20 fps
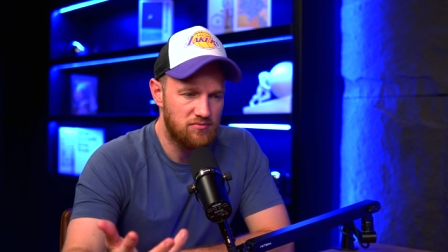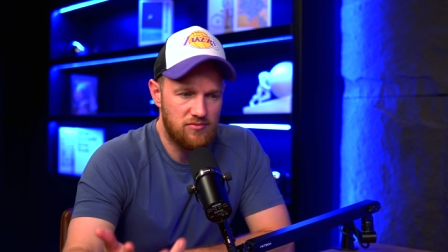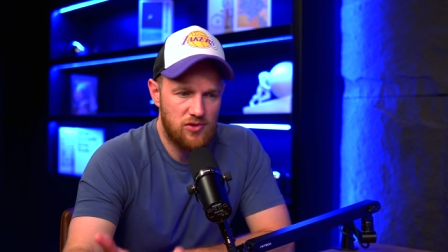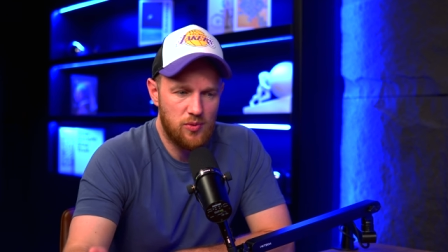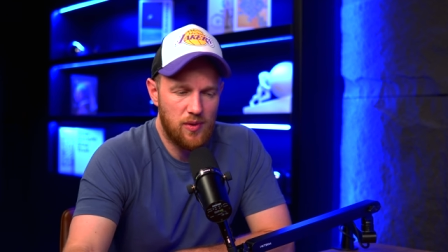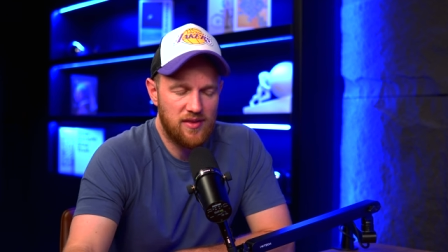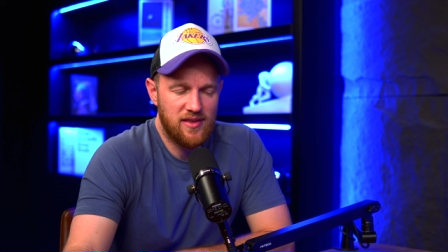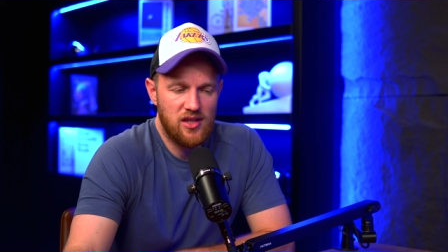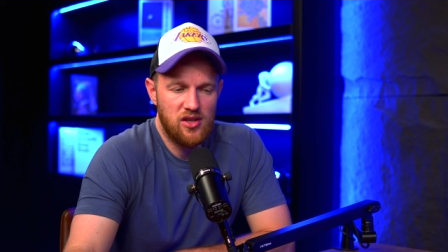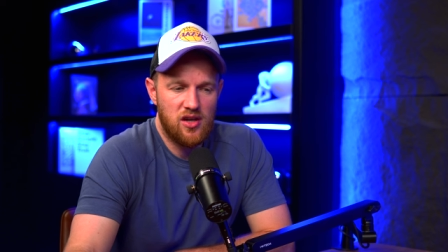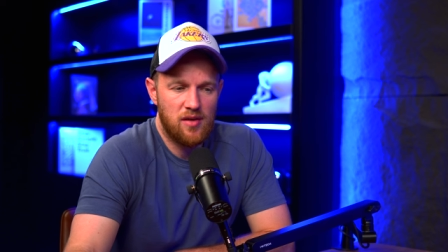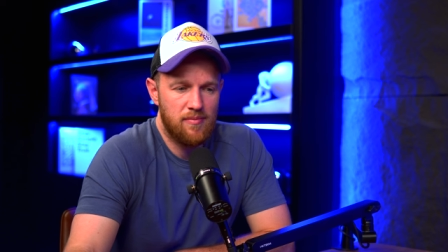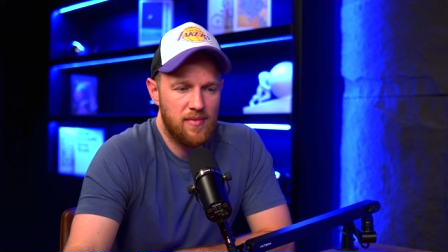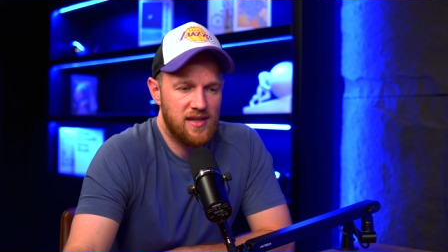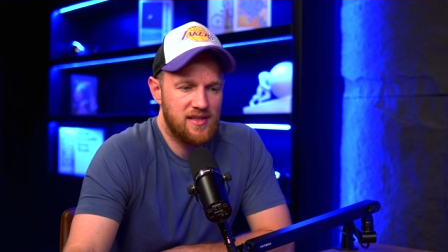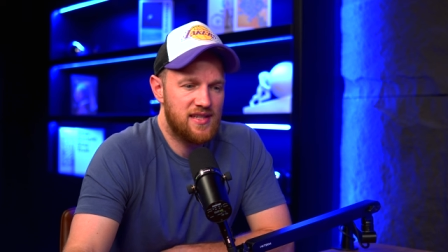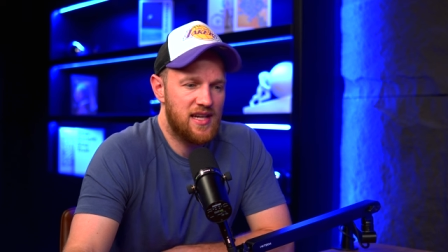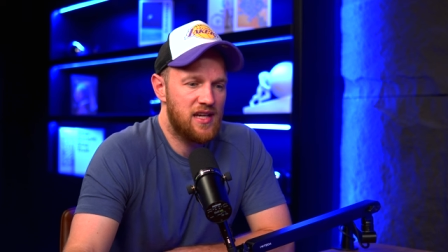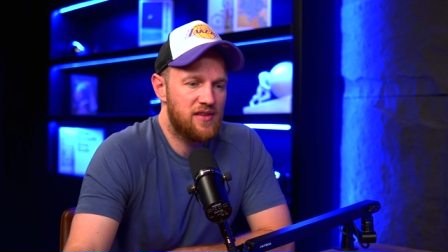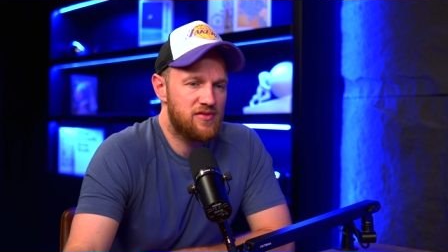do I think you can
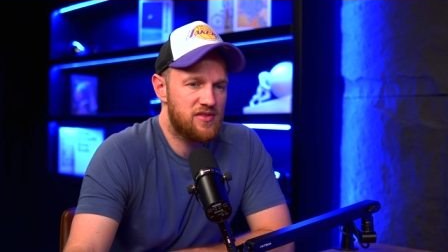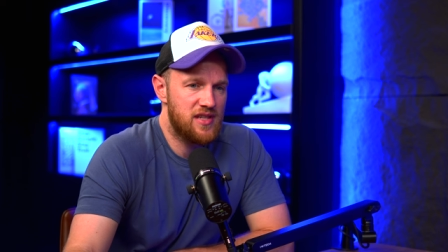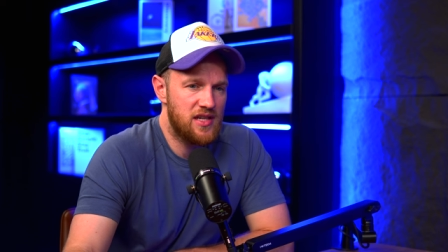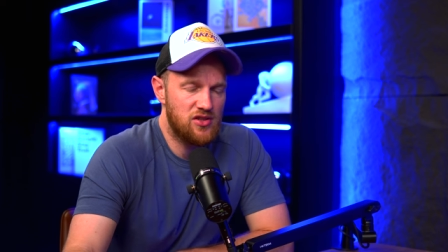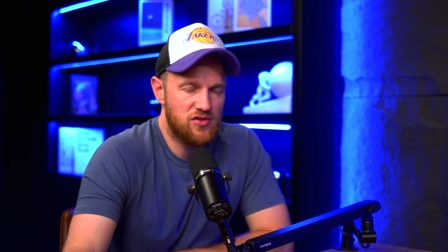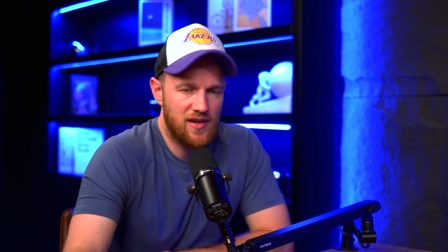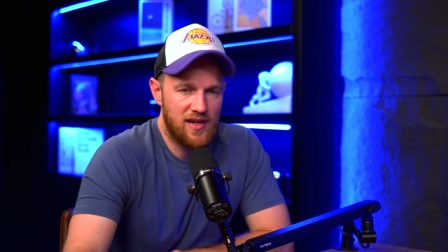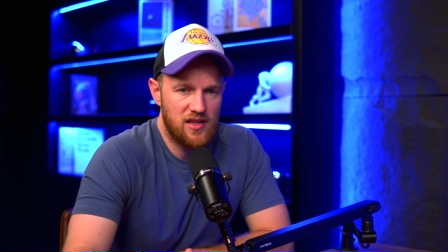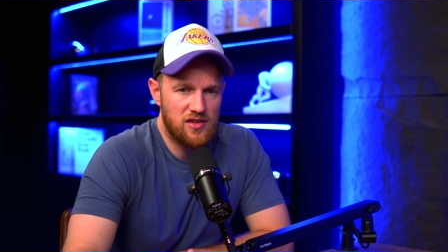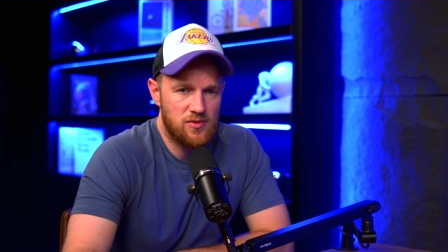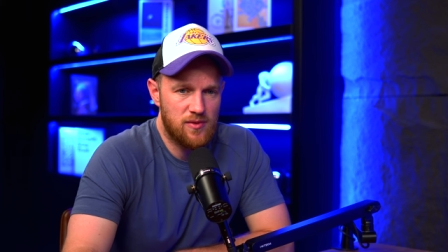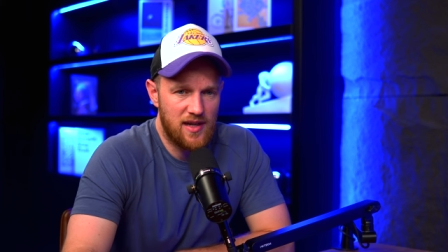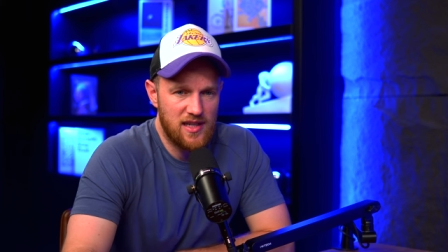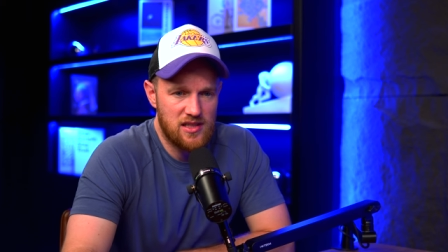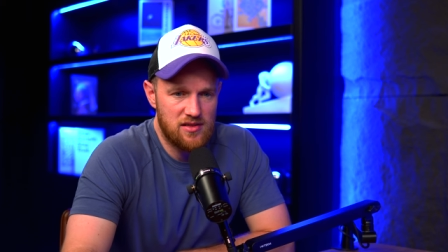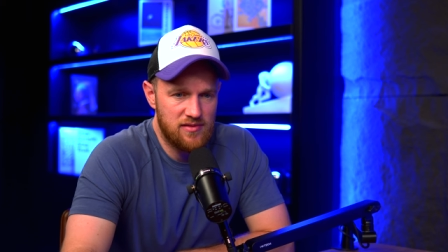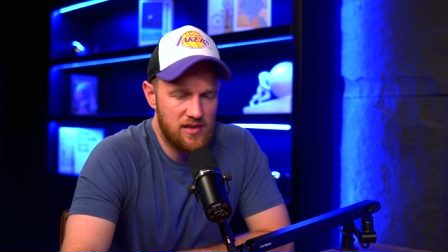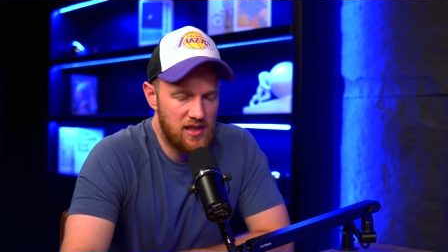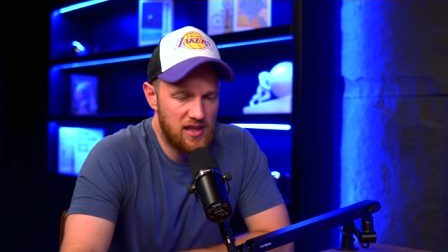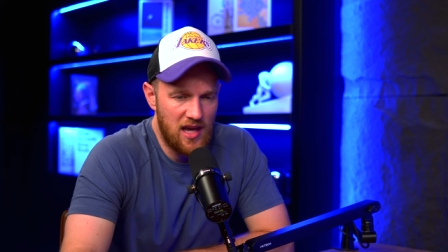maintain a physique training
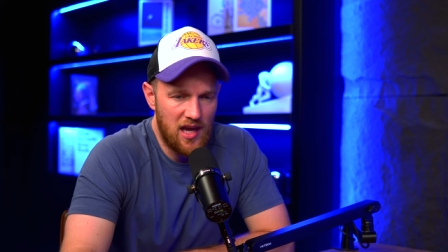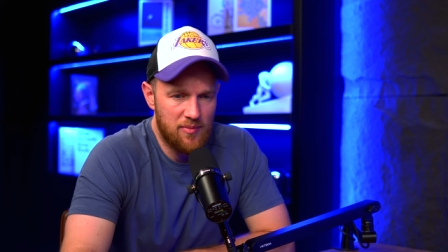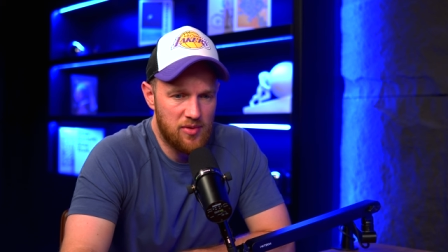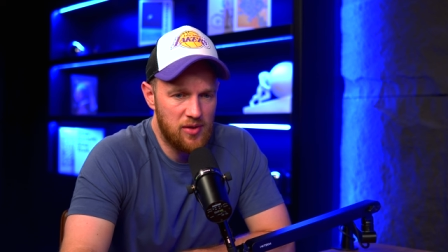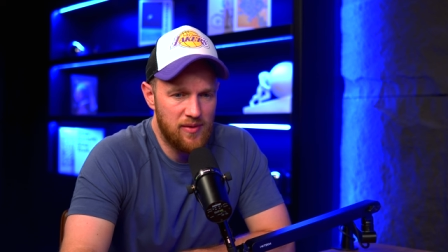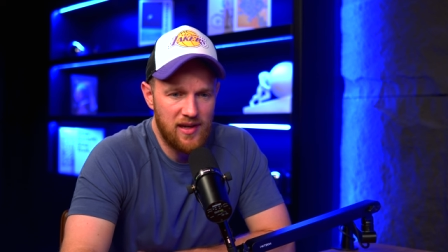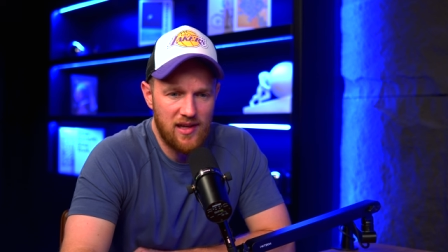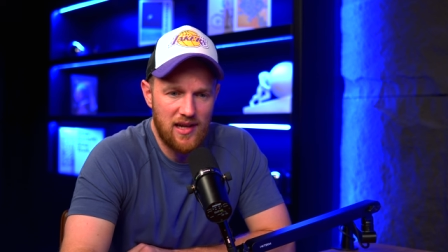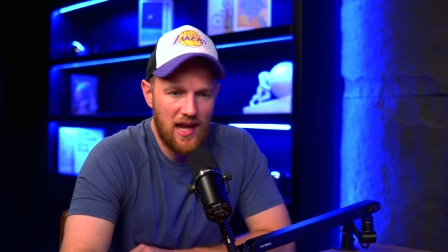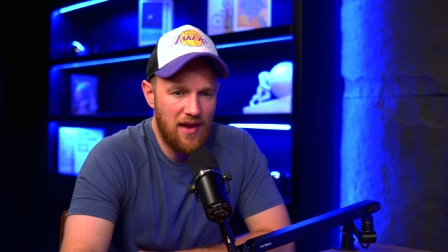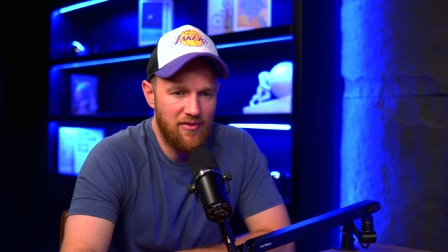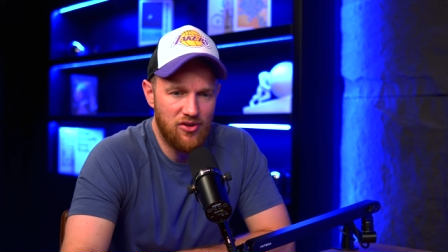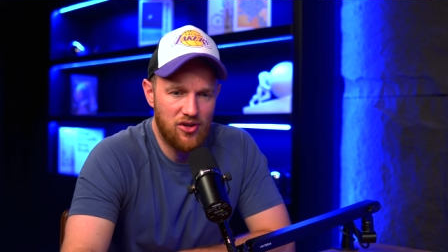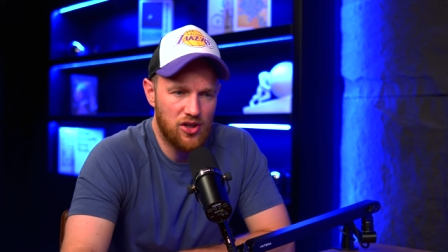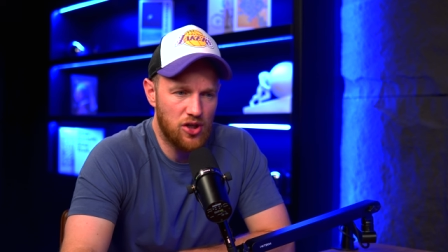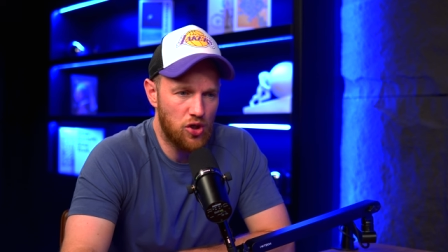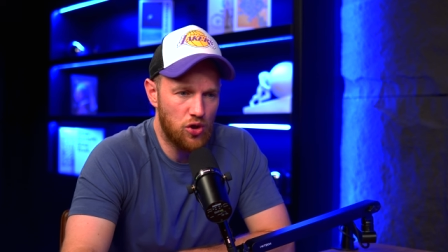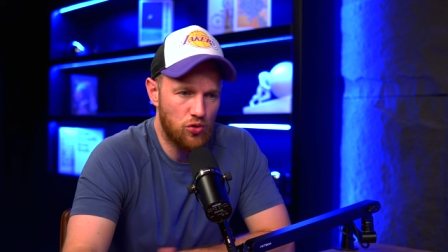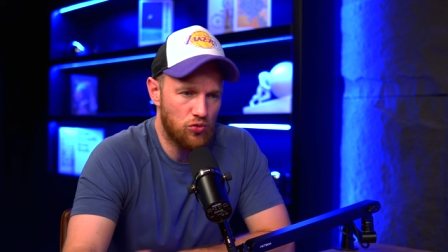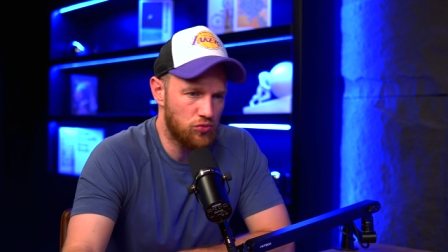twice a week? Yeah, but you ain't ever
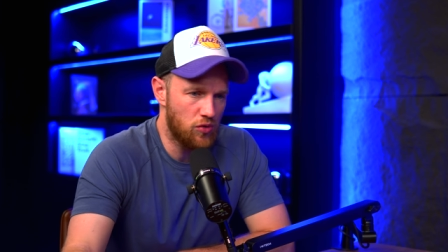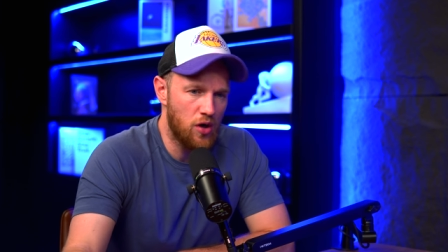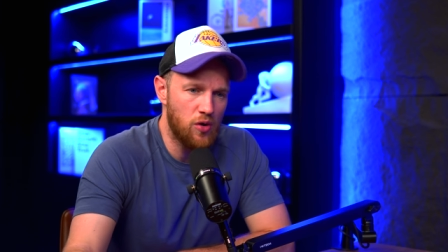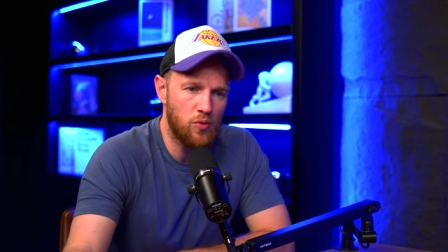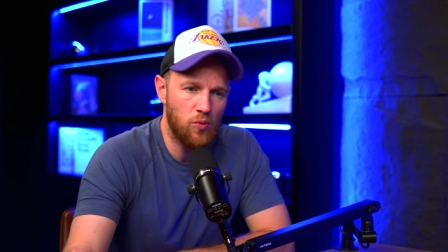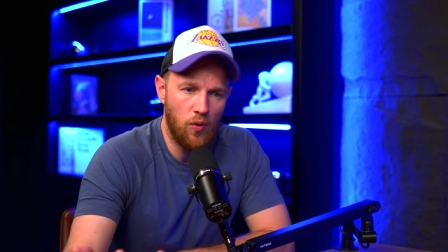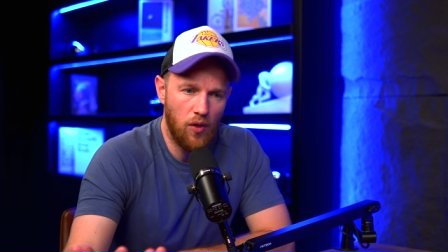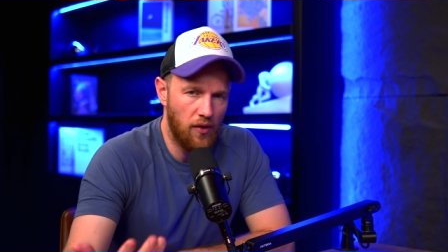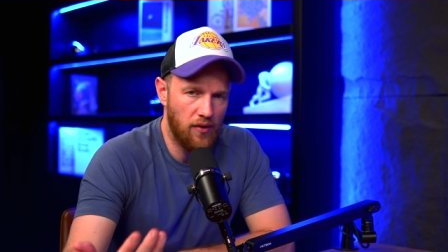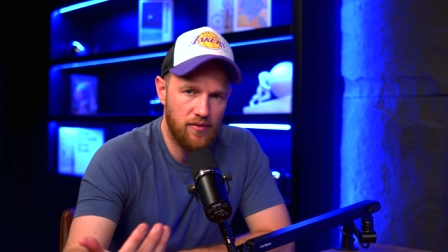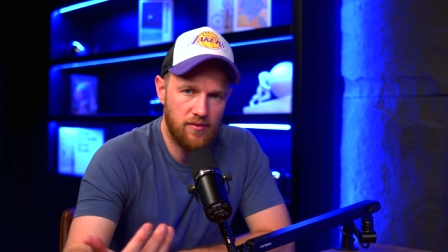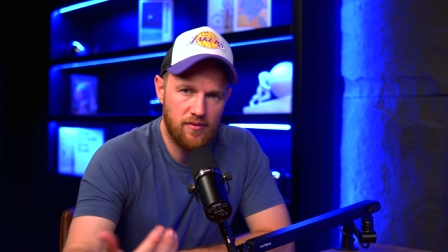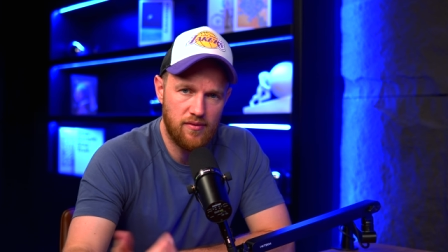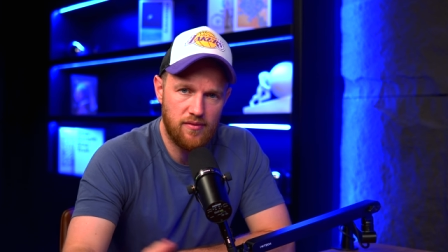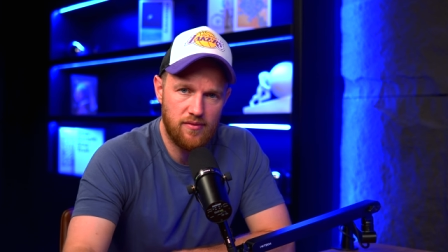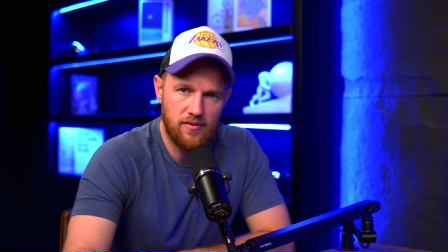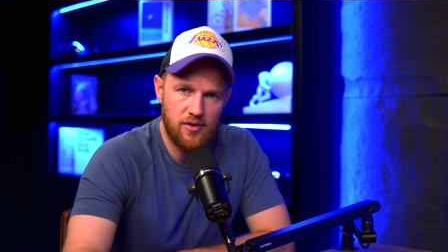going to grow one.